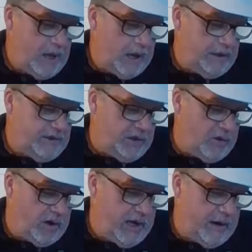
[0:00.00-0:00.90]
there's a
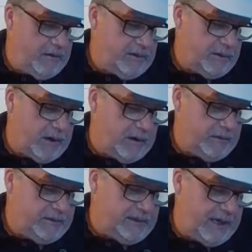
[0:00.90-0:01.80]
guy here as
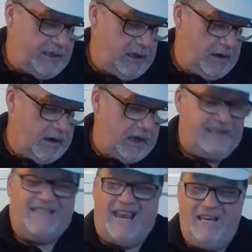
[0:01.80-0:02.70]
well.
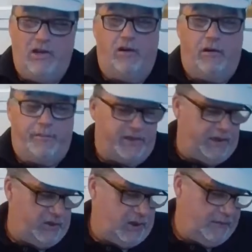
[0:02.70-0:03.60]
10-year
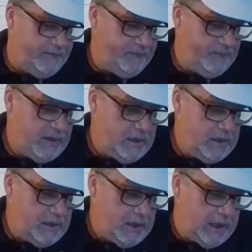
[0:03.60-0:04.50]
obsession
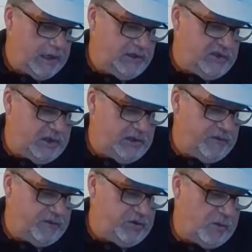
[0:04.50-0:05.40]
in search
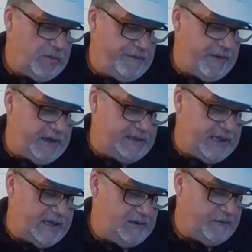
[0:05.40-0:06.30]
of a double-figure tench